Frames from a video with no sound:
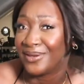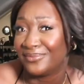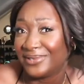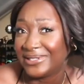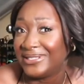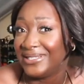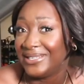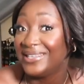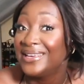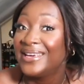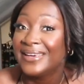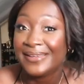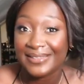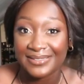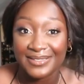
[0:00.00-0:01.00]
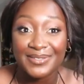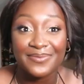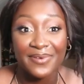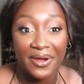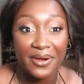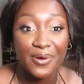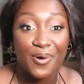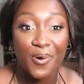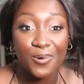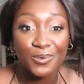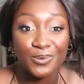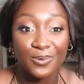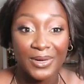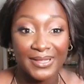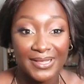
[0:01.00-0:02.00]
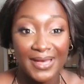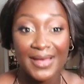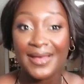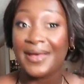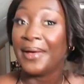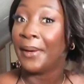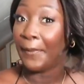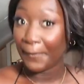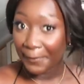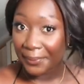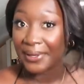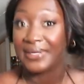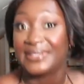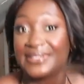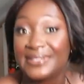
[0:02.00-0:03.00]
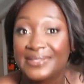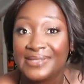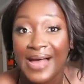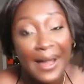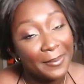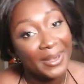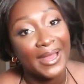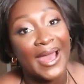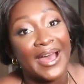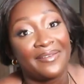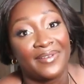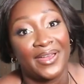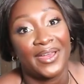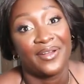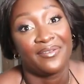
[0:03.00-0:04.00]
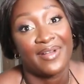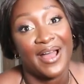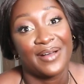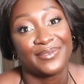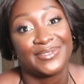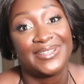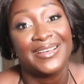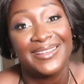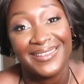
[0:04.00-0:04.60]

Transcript: obviously in this very cold weather, but I'm gonna have her around.